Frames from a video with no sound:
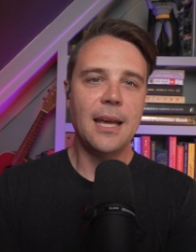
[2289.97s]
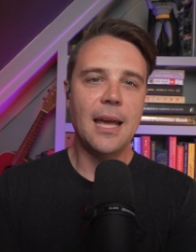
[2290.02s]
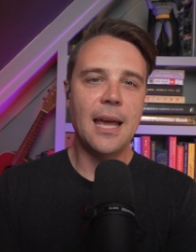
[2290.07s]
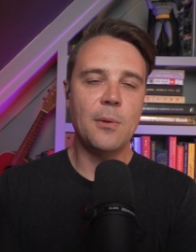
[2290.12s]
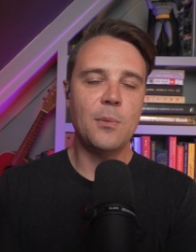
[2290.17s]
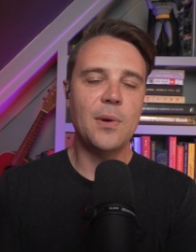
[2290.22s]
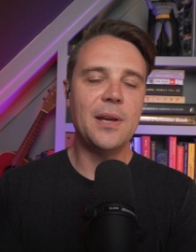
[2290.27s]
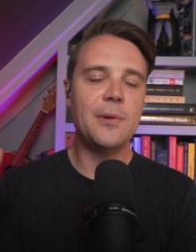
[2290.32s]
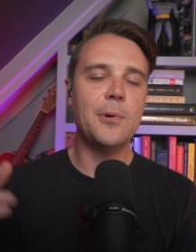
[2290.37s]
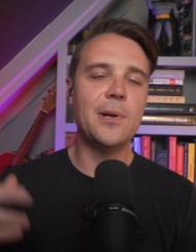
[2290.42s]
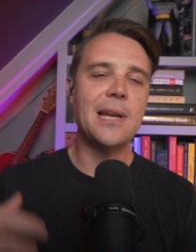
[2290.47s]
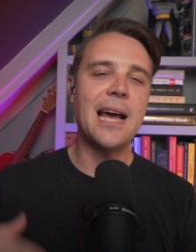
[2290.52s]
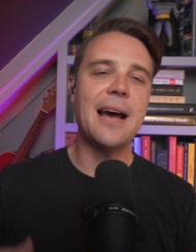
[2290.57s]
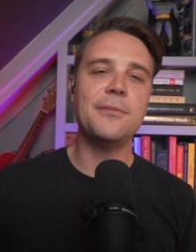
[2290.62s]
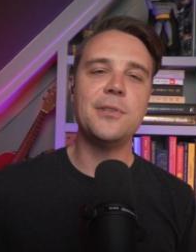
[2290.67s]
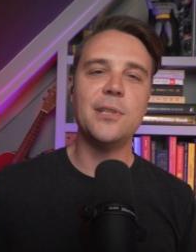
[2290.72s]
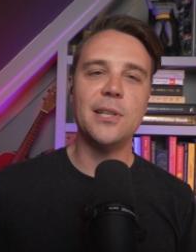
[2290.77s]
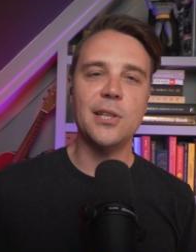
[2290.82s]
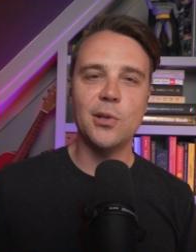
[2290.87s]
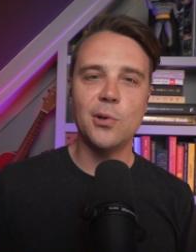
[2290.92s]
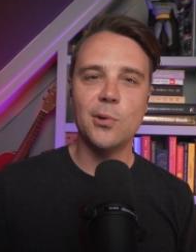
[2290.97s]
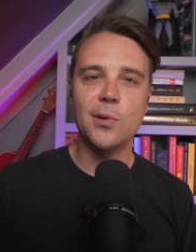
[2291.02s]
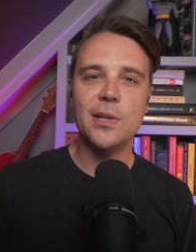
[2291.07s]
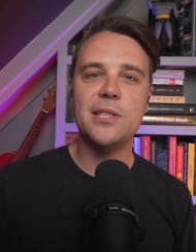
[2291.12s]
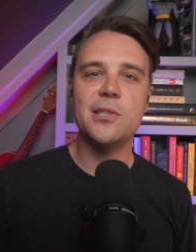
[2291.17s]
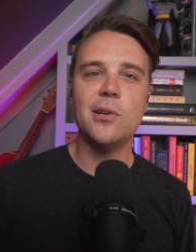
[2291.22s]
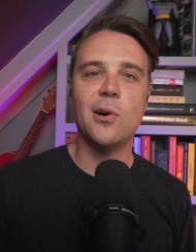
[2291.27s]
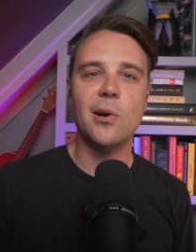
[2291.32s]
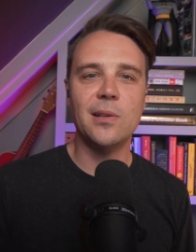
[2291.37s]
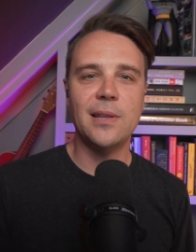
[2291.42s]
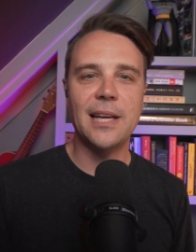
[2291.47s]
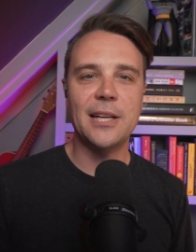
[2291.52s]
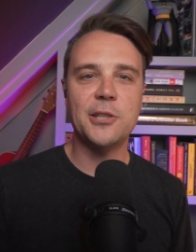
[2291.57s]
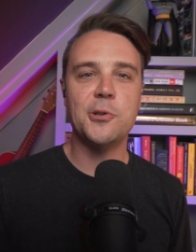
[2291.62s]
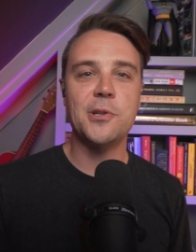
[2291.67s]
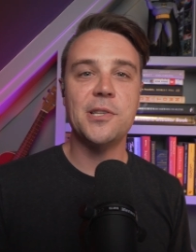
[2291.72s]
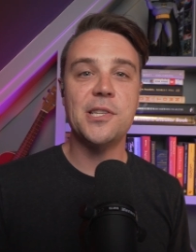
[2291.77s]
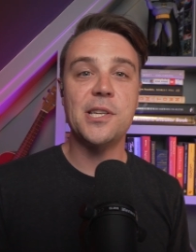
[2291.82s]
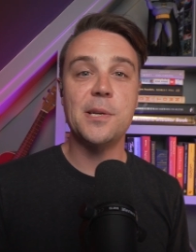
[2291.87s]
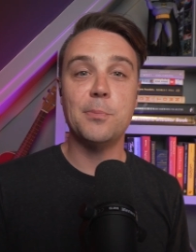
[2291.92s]
and we would have to increase our
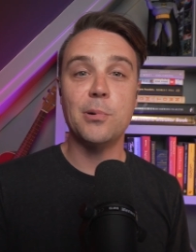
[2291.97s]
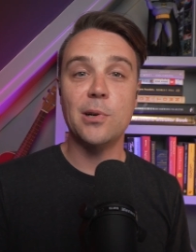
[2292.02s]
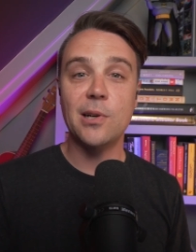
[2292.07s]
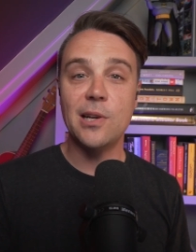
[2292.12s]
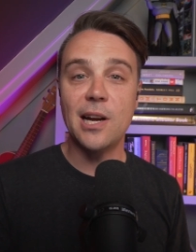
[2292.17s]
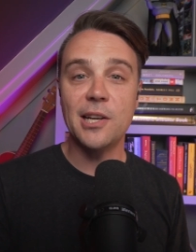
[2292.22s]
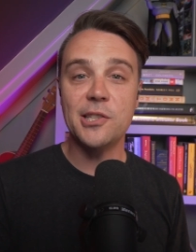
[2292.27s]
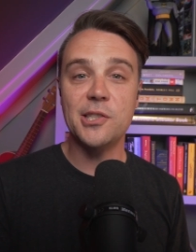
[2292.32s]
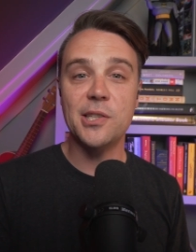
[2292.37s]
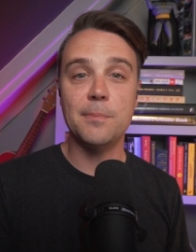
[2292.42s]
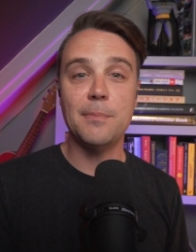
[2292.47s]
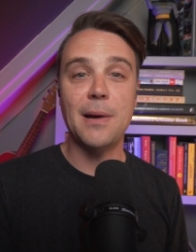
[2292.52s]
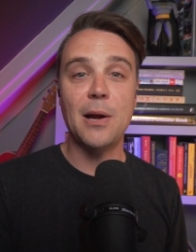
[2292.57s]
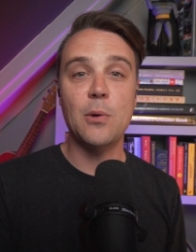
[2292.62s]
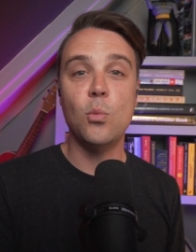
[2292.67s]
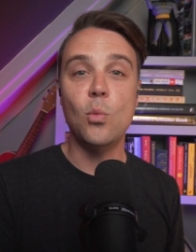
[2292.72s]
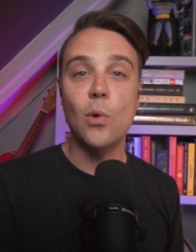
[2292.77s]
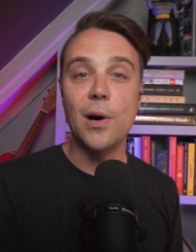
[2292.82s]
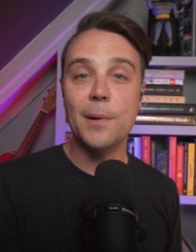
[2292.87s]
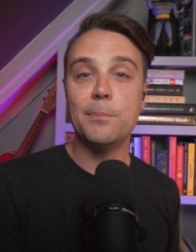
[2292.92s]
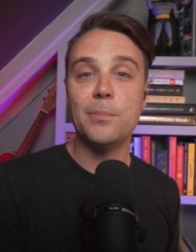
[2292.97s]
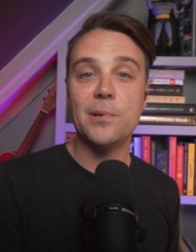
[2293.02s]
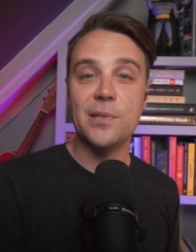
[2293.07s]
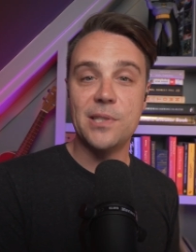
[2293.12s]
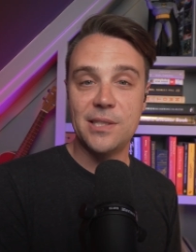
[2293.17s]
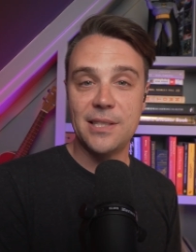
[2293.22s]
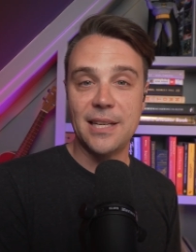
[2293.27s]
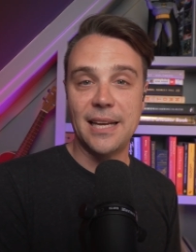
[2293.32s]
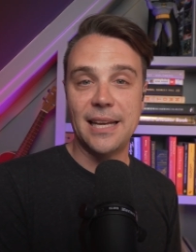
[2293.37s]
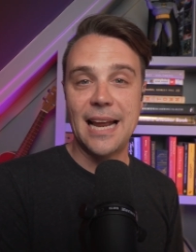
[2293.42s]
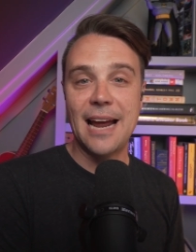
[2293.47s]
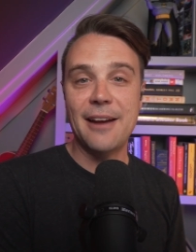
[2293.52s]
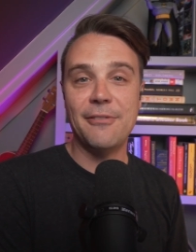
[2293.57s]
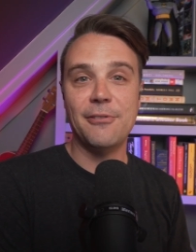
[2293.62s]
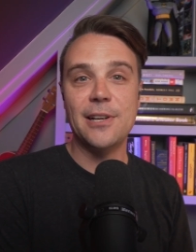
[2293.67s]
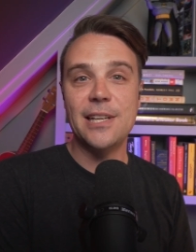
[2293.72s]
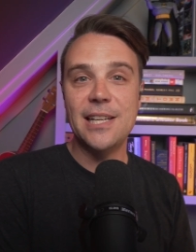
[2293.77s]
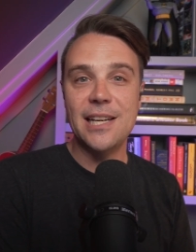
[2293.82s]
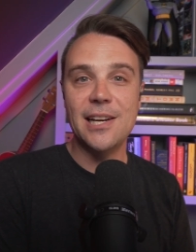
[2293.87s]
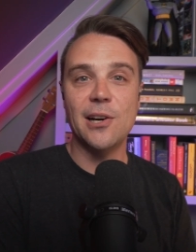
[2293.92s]
electricity production by 1%
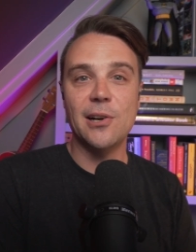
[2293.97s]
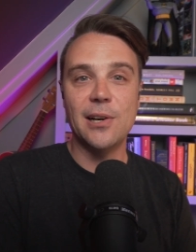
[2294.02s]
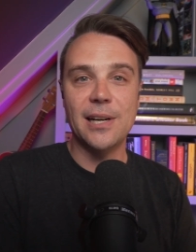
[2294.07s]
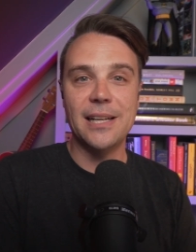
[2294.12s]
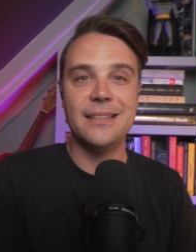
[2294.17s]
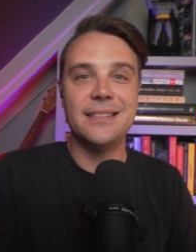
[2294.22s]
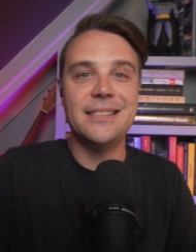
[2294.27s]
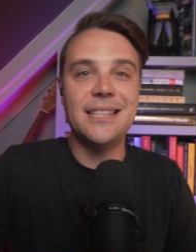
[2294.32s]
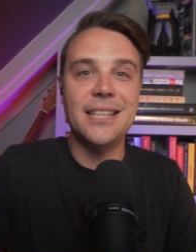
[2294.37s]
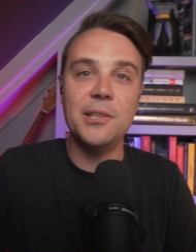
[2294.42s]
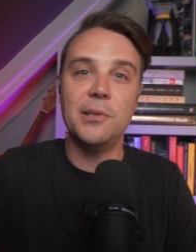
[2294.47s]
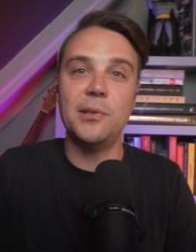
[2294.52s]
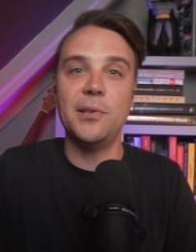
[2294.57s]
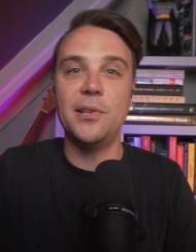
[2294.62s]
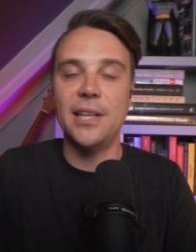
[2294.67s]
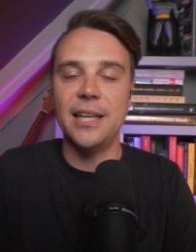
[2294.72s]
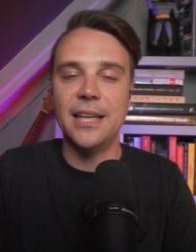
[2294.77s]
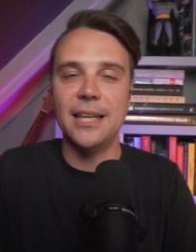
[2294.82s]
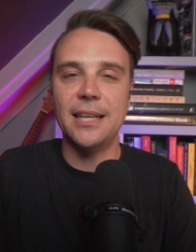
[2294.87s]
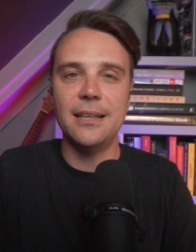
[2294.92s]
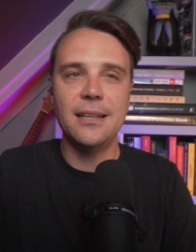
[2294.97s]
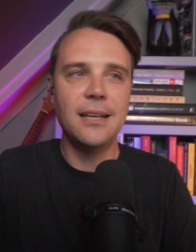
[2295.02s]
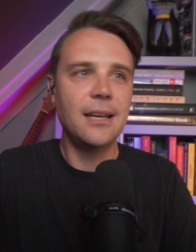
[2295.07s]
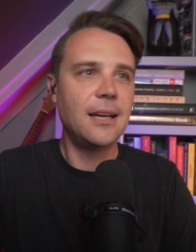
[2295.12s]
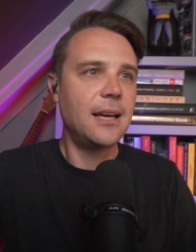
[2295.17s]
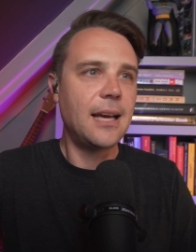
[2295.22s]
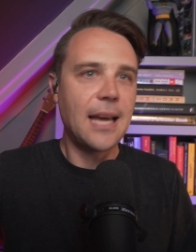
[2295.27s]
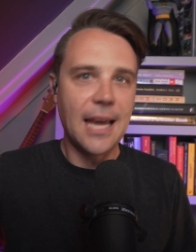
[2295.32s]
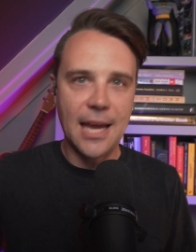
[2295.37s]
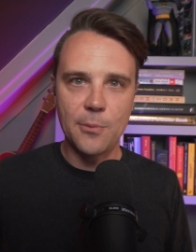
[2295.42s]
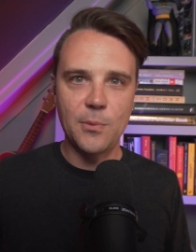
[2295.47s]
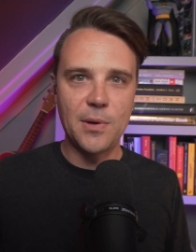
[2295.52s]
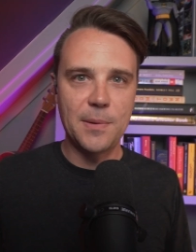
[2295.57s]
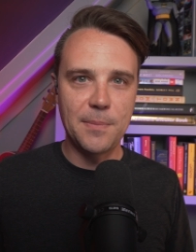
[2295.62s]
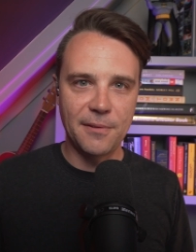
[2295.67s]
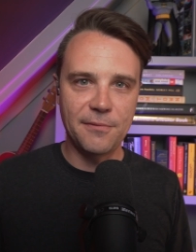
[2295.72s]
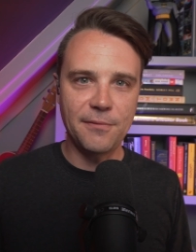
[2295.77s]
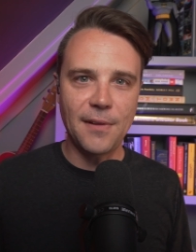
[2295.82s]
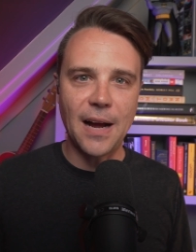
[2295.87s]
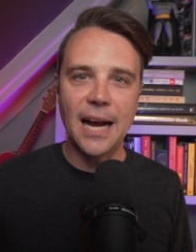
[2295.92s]
every year until then, and we'd
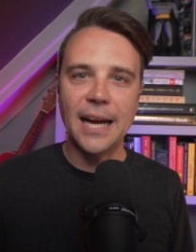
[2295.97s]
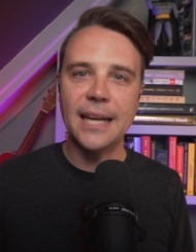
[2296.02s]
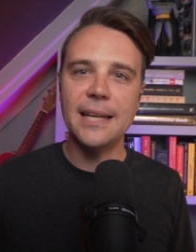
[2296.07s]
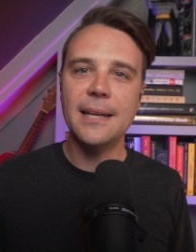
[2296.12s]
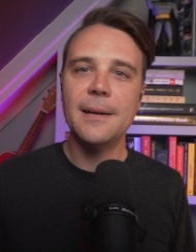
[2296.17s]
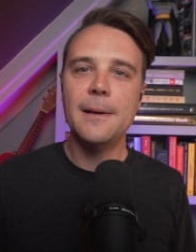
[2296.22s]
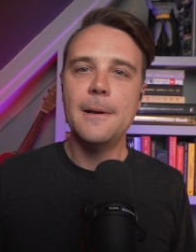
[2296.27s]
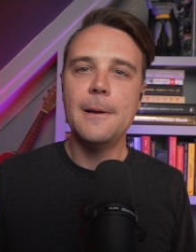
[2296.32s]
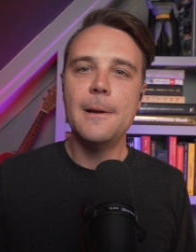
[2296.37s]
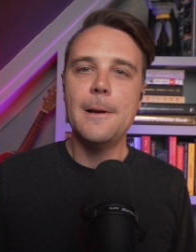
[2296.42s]
be fine.